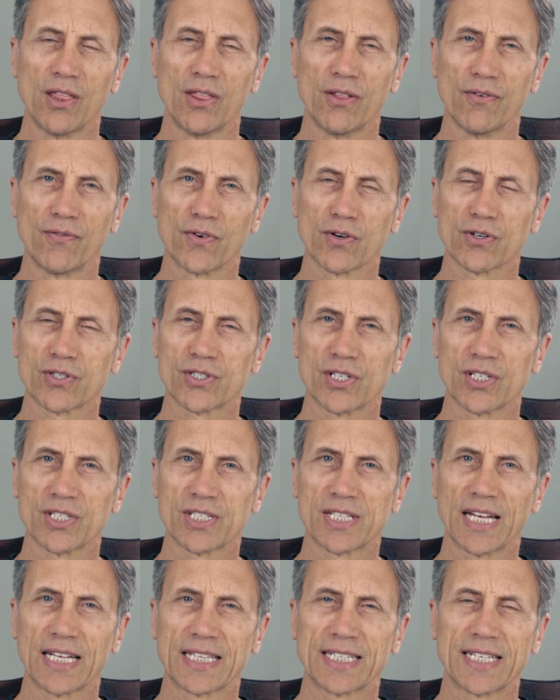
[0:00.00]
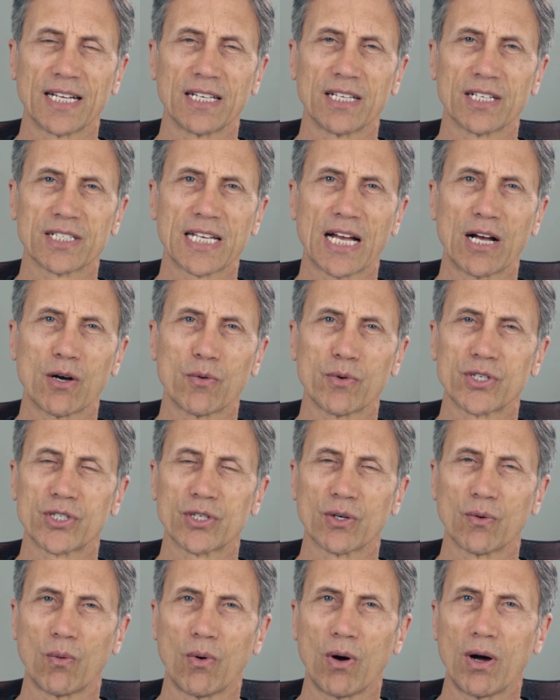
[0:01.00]
The verses that tell us how we
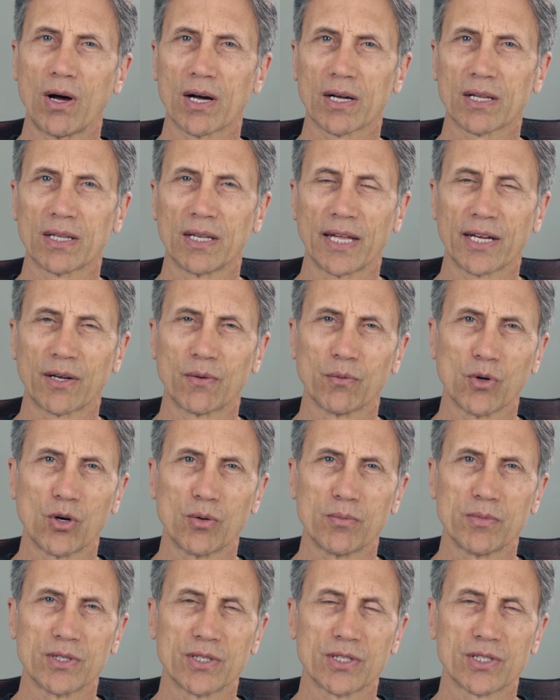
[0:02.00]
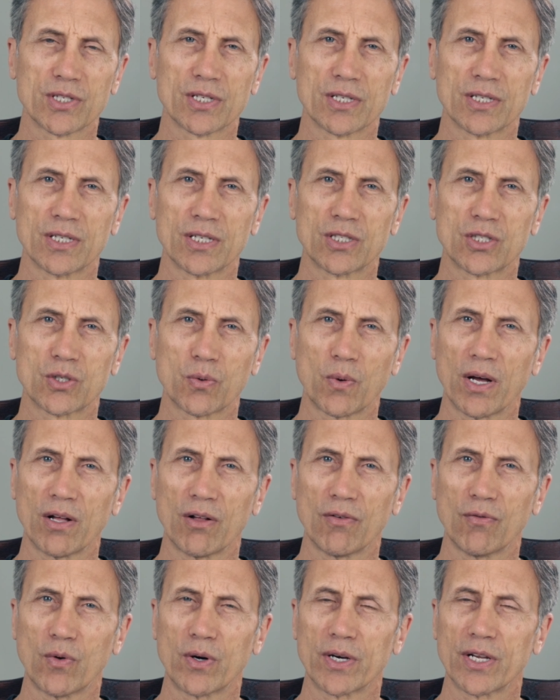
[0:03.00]
should walk, like Romans
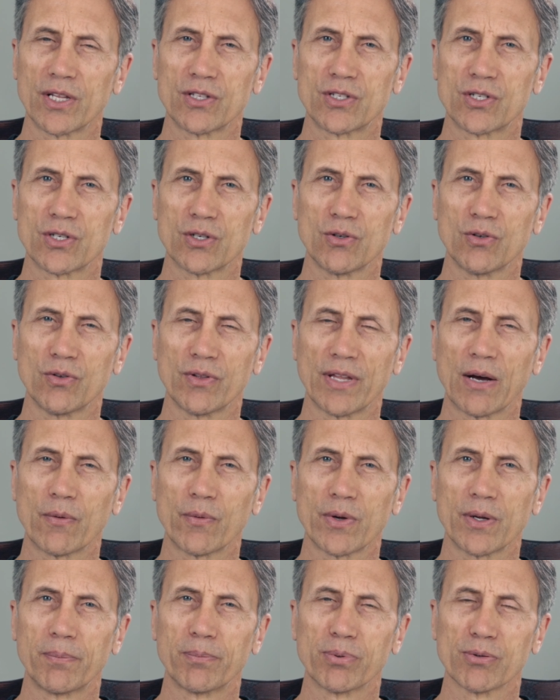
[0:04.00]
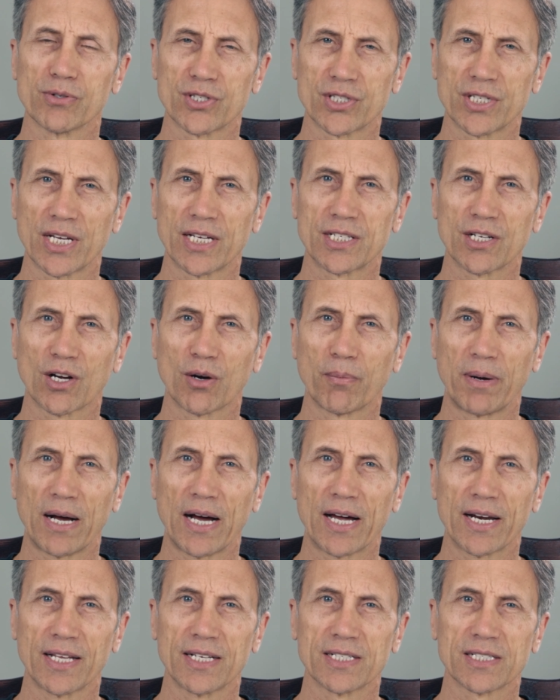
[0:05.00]
12, 1 and 2, that we present our
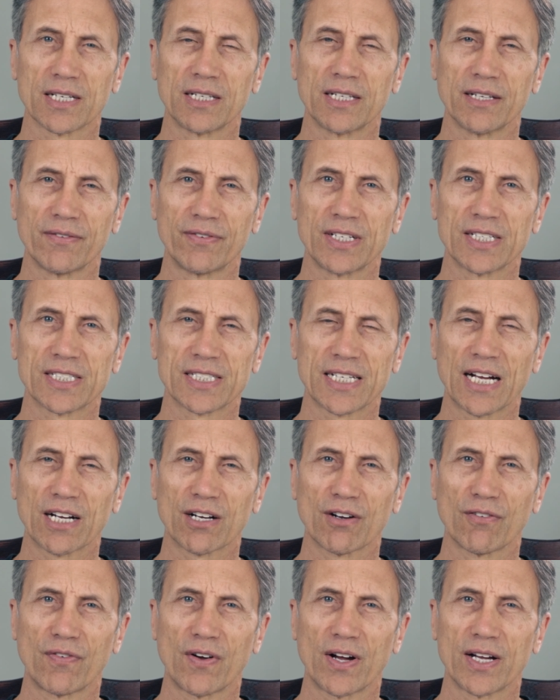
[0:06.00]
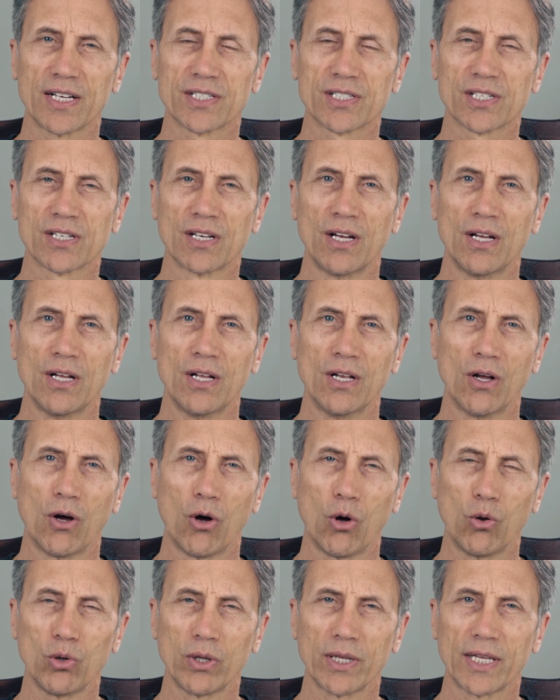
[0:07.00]
bodies a living sacrifice,
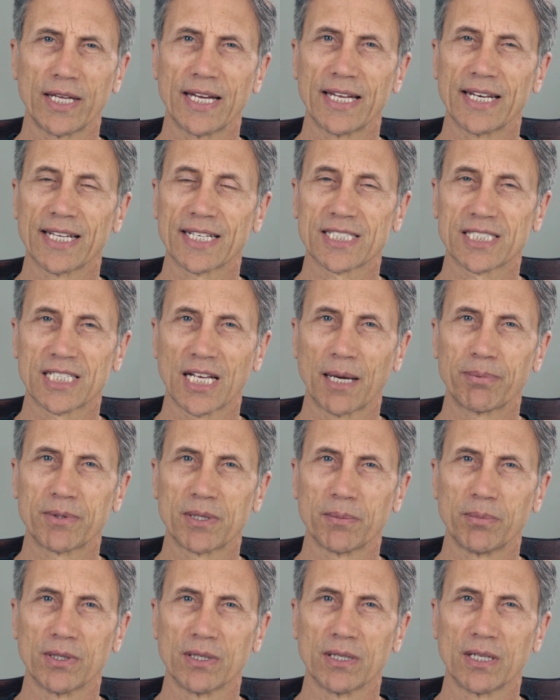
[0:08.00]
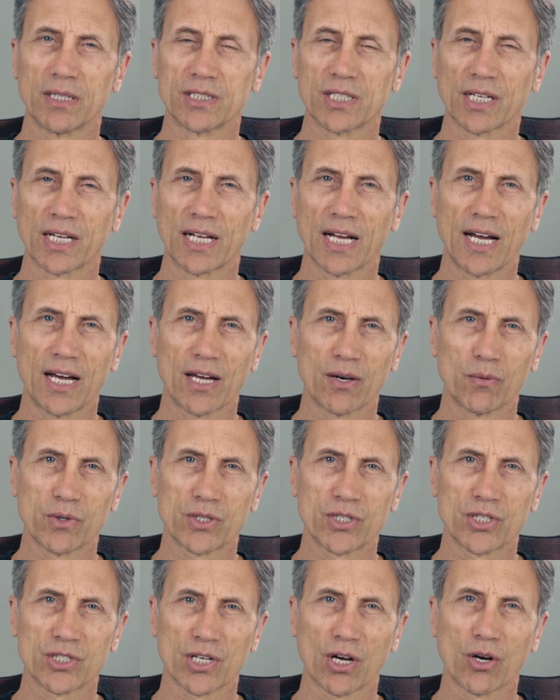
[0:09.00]
holy and acceptable unto God,
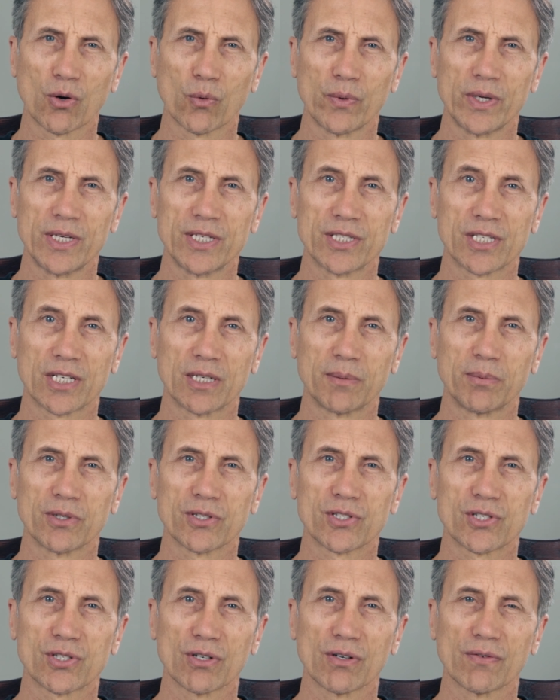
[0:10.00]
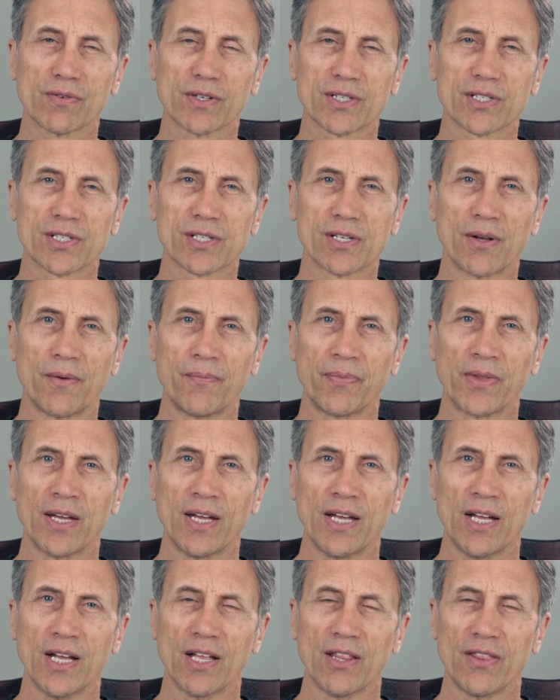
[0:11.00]
which is our reasonable service.
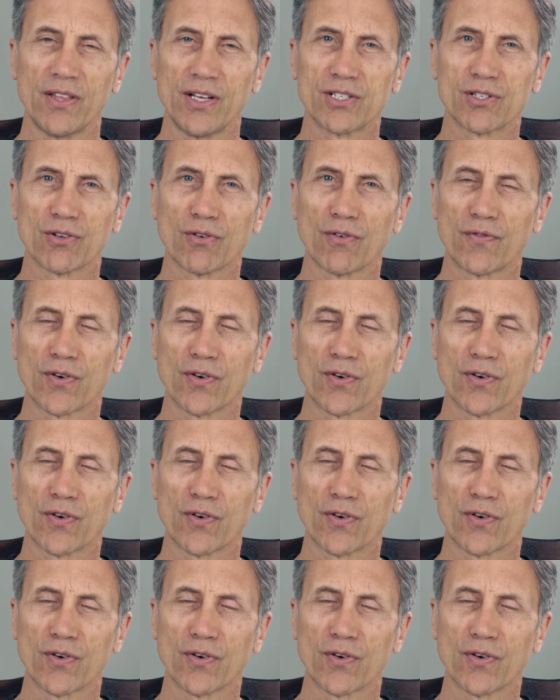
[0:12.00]
These are